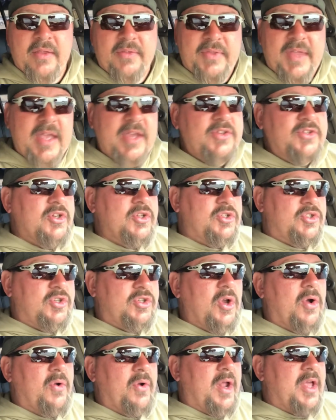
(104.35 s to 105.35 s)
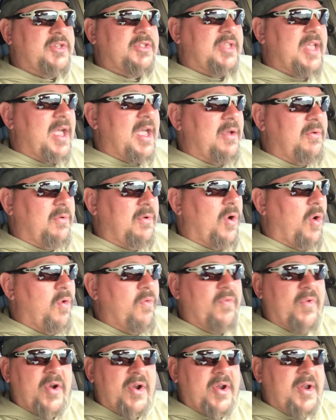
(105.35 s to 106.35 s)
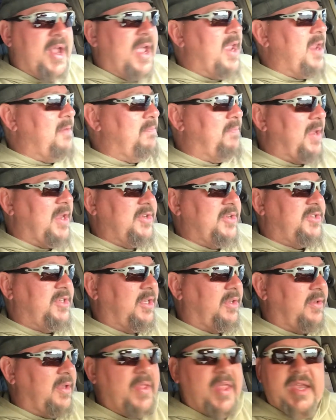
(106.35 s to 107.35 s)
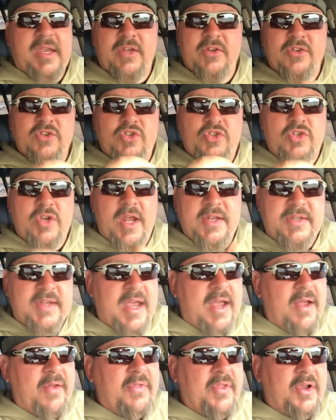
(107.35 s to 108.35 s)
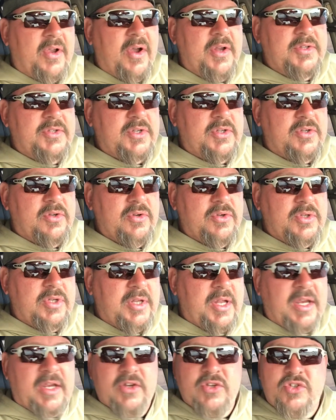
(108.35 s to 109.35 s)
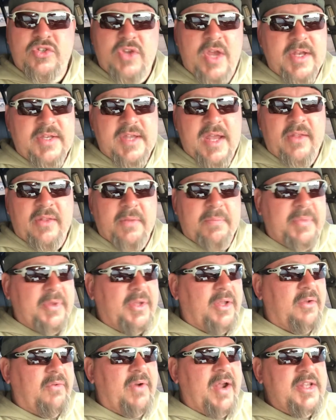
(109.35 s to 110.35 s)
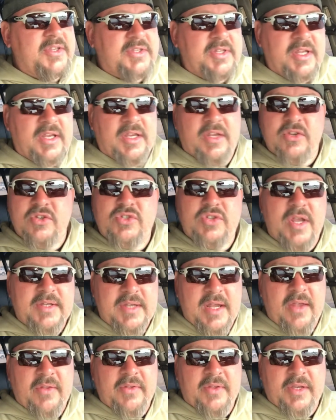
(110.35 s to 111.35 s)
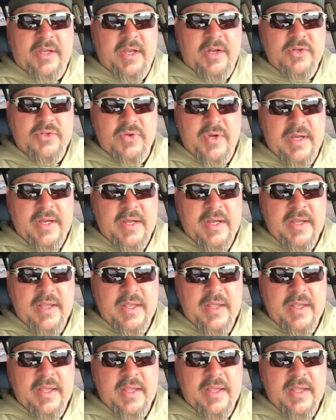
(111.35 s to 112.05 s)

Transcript: They just showed us that overnight, basically, they can shut down the Constitution, they can shut down the Bill of Rights, and they can shut down the country.